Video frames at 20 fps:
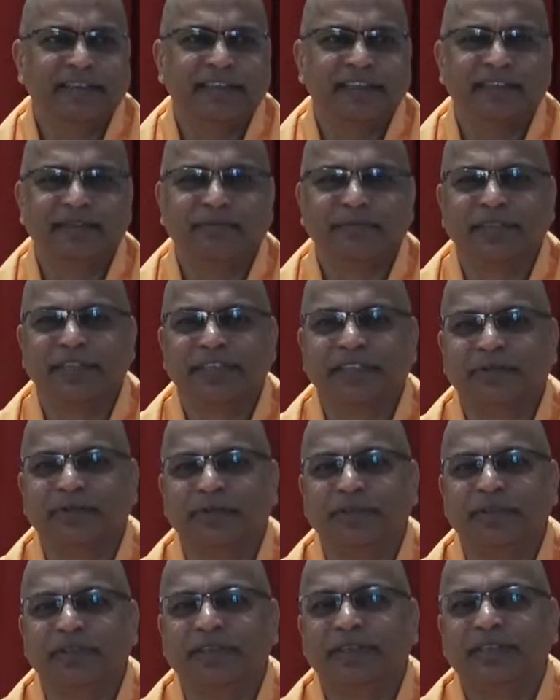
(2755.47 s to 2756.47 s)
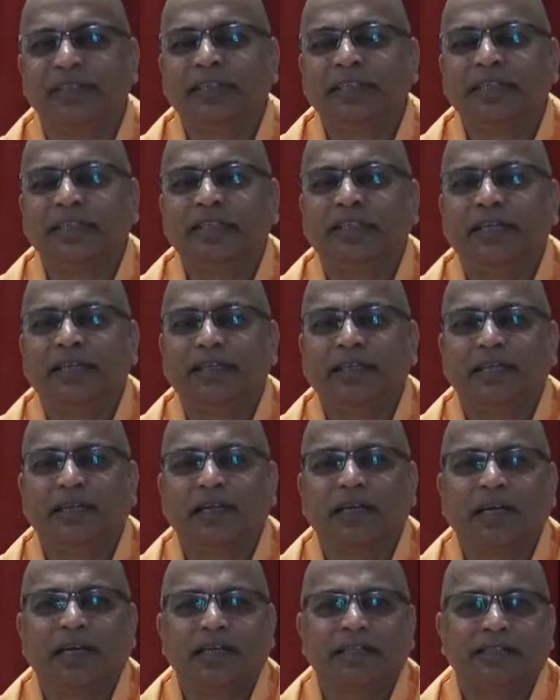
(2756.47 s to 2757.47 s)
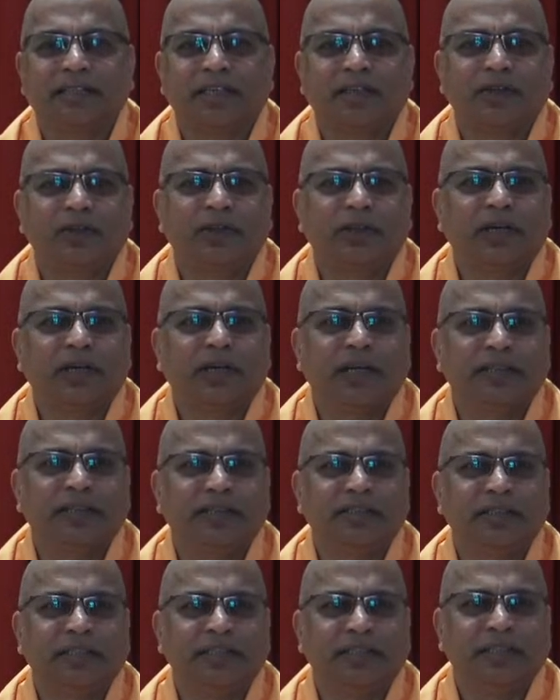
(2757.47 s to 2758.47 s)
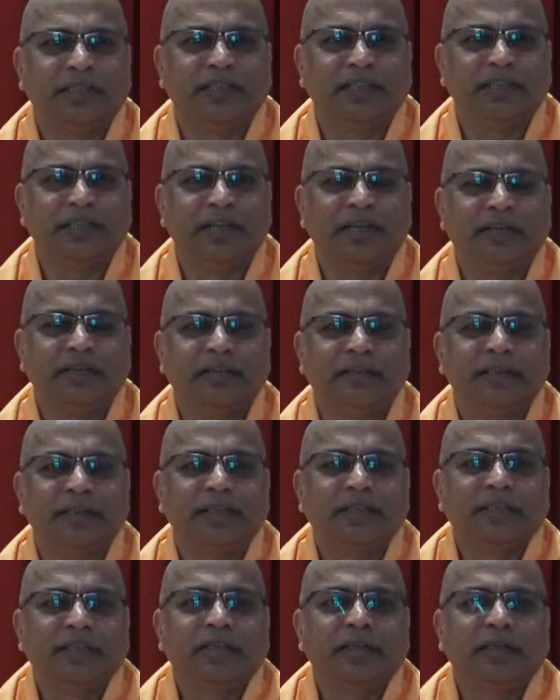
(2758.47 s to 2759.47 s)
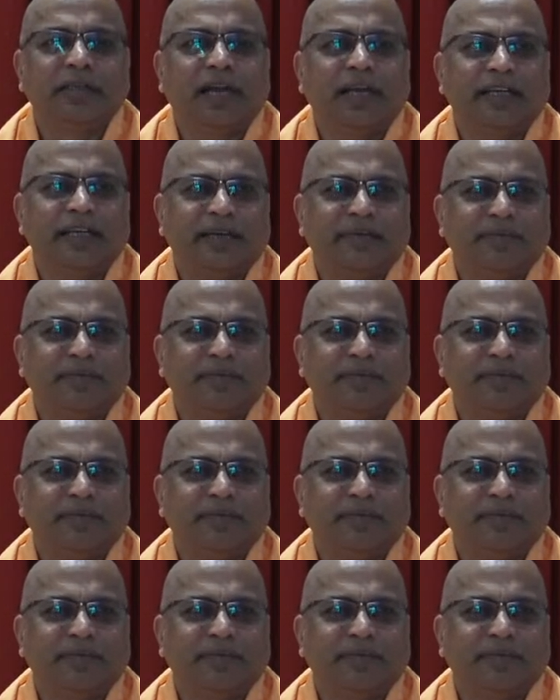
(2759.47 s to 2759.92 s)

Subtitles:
and the mother would take that glass out, cleanse it, and then light